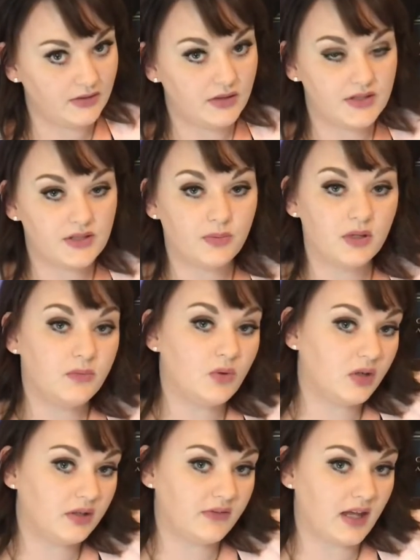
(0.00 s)
the Supreme
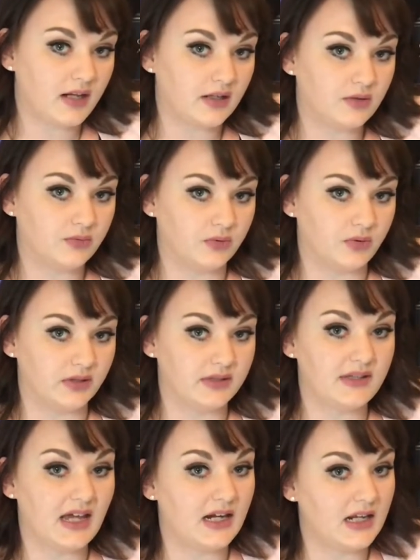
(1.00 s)
Court of Canada
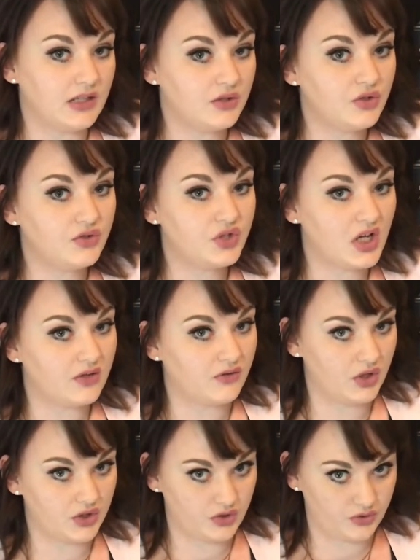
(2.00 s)
ruled that
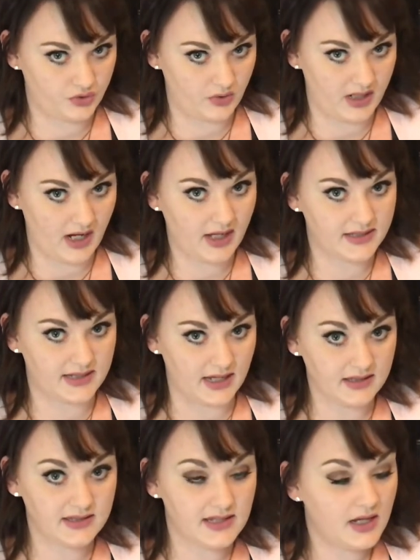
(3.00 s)
intergenerational joint
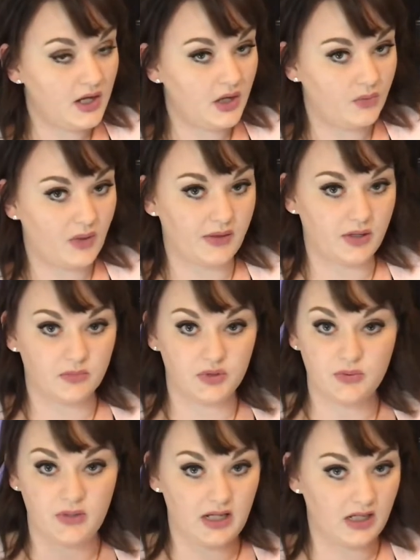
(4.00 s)
assets, whether
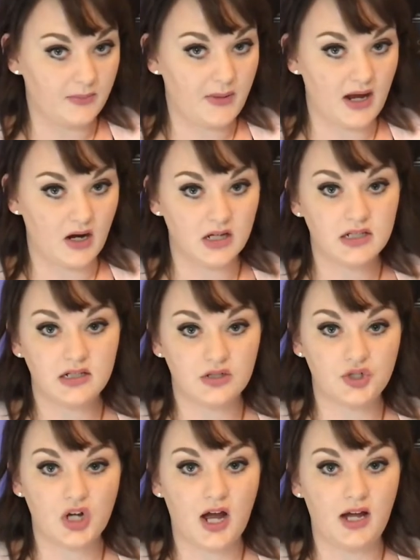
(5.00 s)
between a parent and a
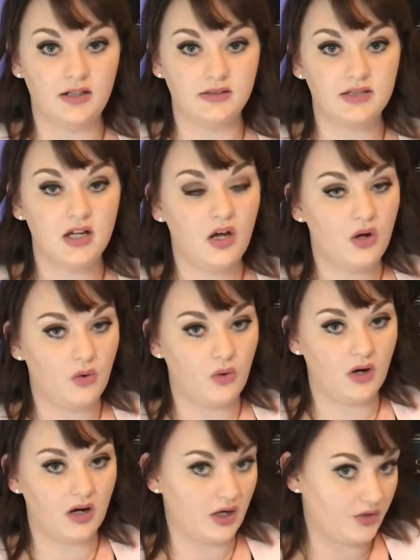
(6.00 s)
child
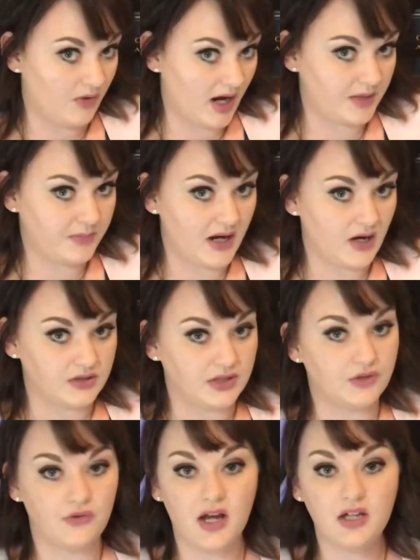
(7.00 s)
or a grandparent
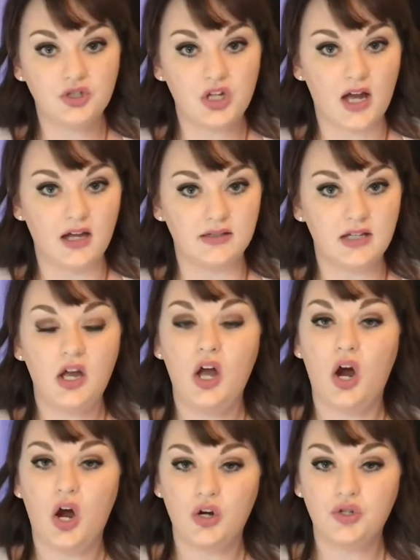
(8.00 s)
and a grandchild,
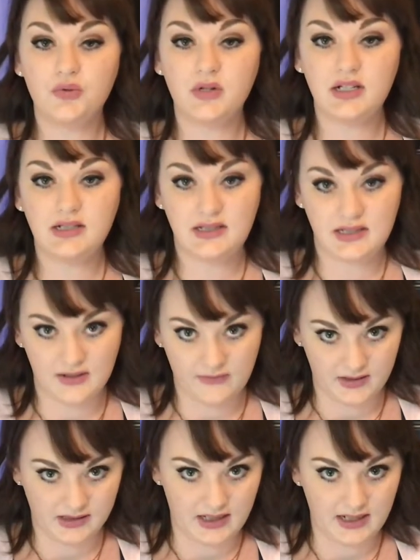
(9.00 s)
are treated
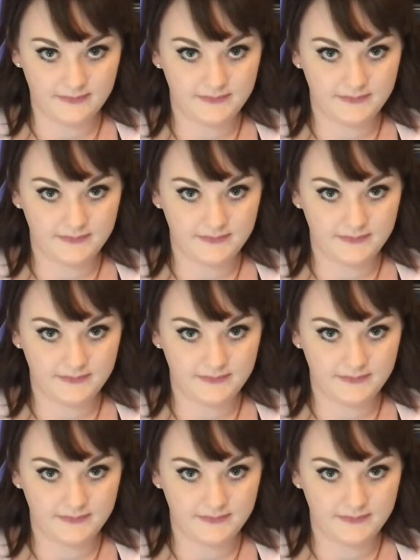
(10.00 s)
differently.